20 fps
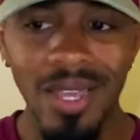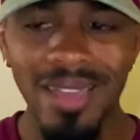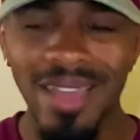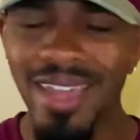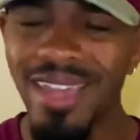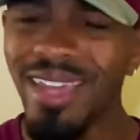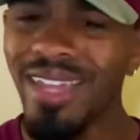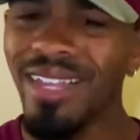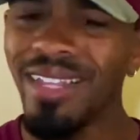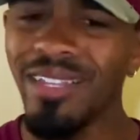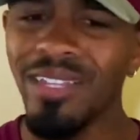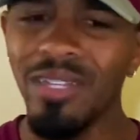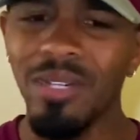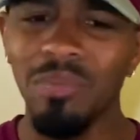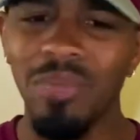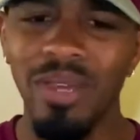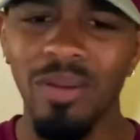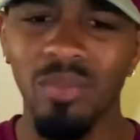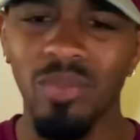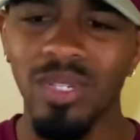
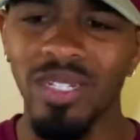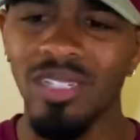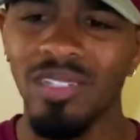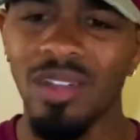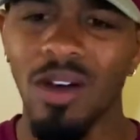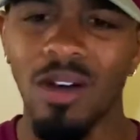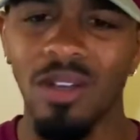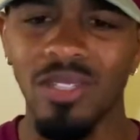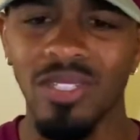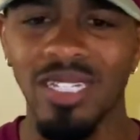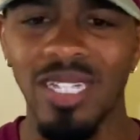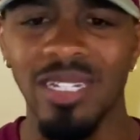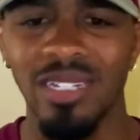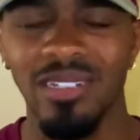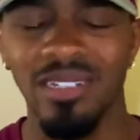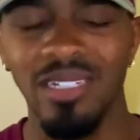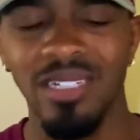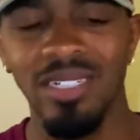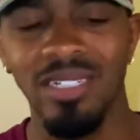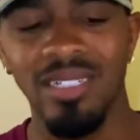A&M, and when it's all said
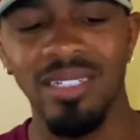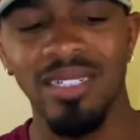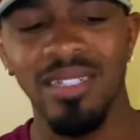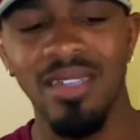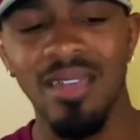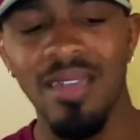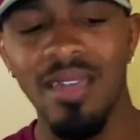and done,